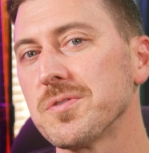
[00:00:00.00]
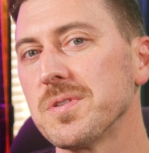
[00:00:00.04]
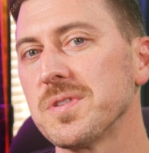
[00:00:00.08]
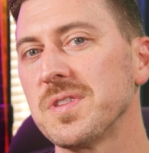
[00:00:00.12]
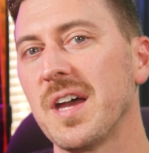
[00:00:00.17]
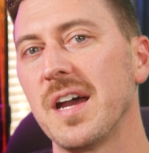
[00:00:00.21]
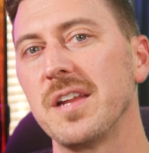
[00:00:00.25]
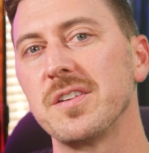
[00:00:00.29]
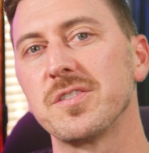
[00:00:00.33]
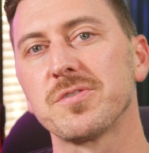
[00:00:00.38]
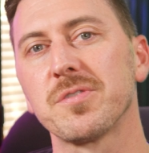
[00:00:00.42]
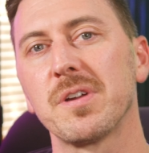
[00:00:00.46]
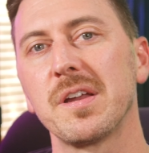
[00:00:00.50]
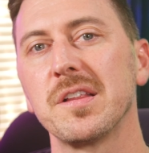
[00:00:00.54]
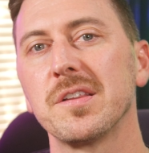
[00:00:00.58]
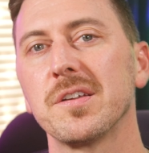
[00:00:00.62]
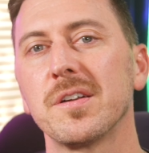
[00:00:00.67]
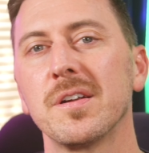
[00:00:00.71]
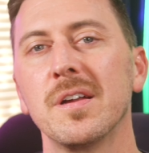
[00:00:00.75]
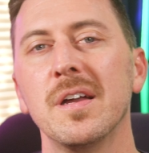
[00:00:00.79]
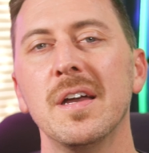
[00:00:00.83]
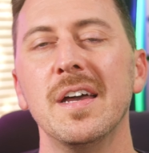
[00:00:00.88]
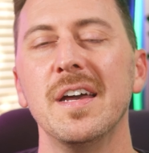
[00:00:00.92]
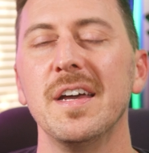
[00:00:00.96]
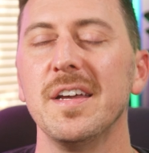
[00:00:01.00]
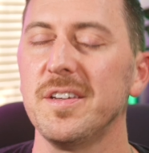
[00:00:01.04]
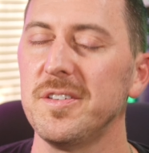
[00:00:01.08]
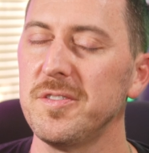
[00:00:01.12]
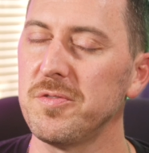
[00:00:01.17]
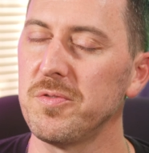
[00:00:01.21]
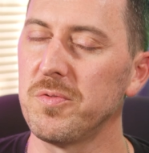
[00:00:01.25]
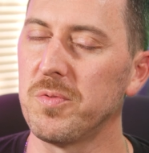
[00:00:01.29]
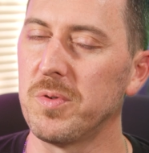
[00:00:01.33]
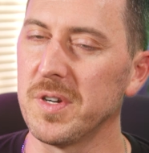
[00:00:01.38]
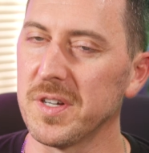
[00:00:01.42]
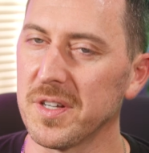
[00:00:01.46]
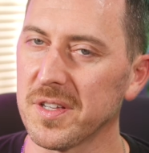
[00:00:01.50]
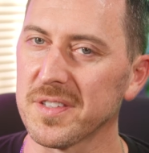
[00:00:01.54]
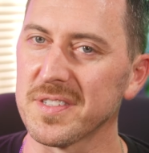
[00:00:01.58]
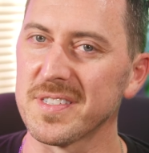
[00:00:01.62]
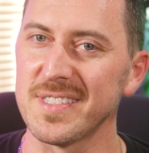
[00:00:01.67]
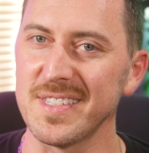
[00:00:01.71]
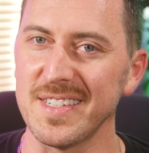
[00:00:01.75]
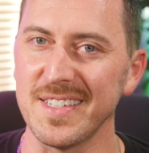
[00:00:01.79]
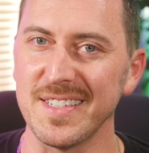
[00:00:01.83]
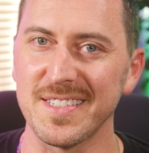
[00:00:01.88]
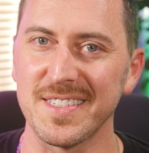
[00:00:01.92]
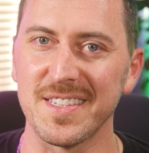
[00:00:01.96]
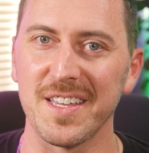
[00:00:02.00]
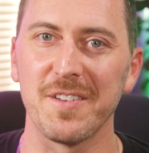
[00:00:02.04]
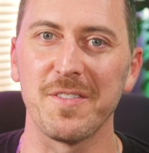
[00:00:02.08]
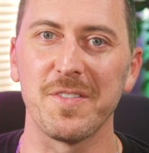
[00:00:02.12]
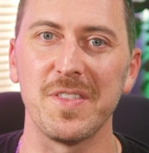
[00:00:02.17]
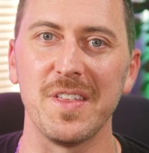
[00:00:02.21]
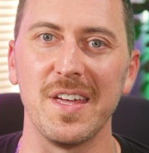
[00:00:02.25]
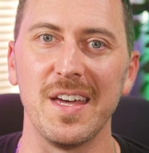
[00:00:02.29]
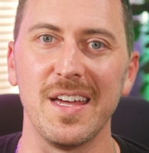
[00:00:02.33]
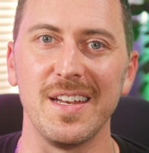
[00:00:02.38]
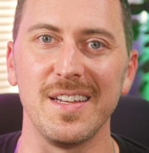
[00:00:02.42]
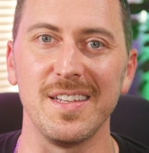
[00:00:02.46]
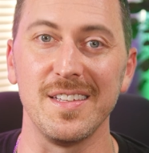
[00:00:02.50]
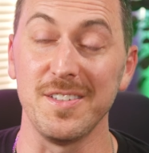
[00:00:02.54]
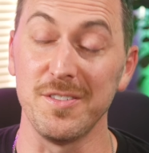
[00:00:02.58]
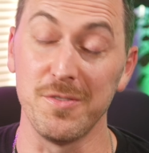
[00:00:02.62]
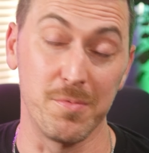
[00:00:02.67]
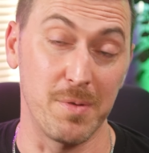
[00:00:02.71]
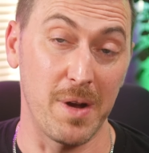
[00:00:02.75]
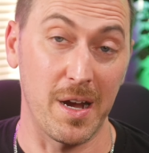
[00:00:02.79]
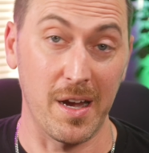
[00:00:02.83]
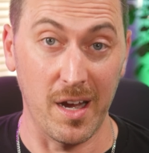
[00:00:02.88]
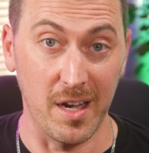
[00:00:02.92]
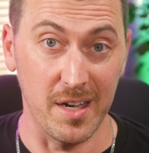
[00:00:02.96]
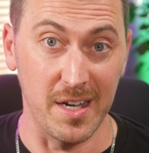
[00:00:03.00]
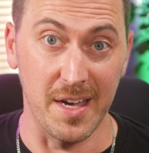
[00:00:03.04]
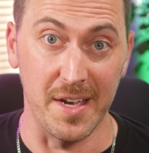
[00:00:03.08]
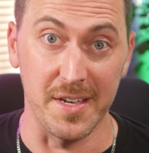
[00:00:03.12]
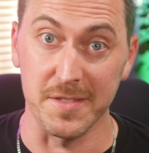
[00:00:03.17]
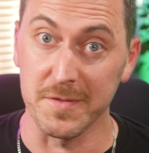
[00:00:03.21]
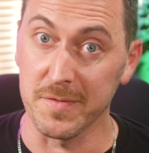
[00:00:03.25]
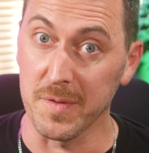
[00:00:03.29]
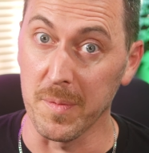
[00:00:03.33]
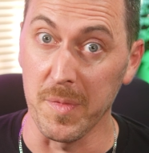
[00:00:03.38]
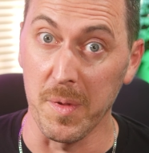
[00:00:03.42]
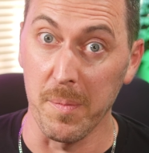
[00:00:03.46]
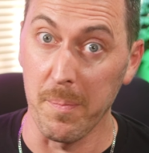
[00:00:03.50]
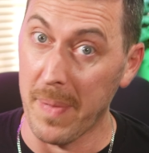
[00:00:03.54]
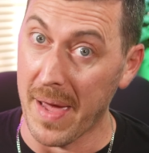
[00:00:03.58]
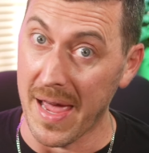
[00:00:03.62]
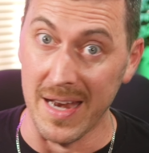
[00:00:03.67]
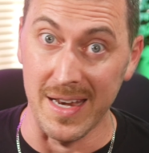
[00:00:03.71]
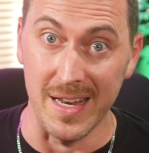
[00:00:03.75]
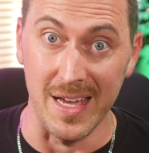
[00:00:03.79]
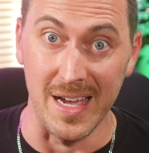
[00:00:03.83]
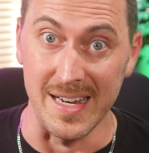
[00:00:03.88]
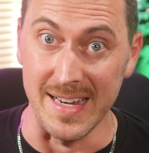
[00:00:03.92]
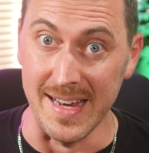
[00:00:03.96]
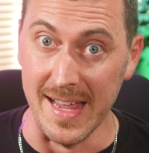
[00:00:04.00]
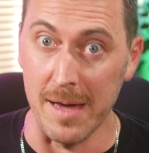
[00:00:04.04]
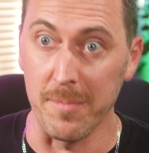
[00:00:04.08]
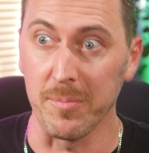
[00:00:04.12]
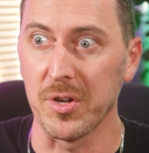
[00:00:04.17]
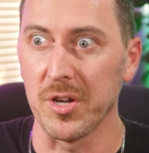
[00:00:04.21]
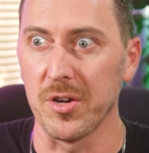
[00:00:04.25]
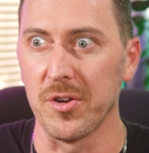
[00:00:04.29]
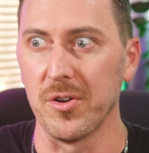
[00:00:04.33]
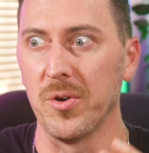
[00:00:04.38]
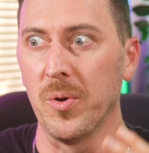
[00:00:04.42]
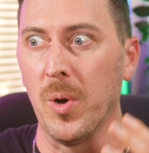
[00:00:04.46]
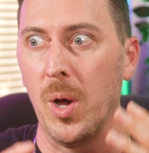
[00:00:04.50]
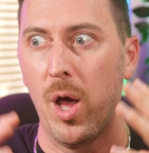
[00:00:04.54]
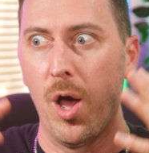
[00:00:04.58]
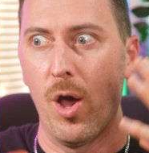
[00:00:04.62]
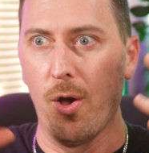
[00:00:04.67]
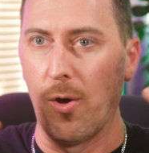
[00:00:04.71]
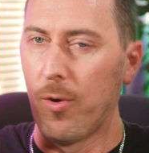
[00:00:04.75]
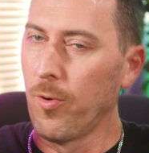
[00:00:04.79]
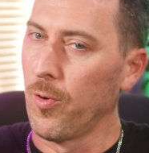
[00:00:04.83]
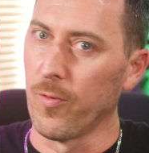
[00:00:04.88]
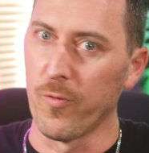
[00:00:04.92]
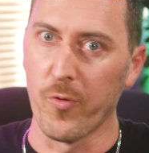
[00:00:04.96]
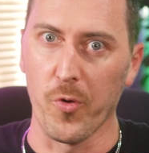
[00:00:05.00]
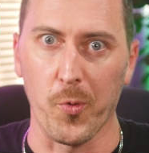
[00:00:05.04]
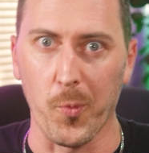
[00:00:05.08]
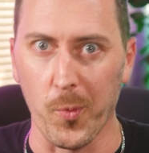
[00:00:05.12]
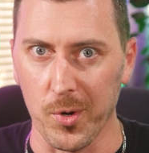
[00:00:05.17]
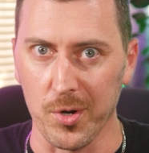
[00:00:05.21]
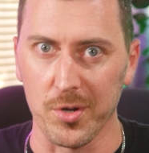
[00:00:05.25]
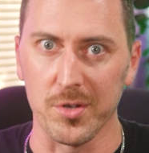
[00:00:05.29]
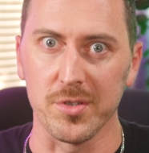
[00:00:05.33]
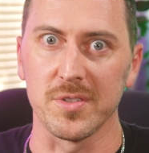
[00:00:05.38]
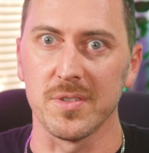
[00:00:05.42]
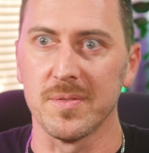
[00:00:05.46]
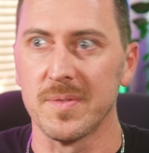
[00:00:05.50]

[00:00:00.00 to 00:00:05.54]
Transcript: at that trailer, you will see stuff that you recognize from the Bandai Namco overworld.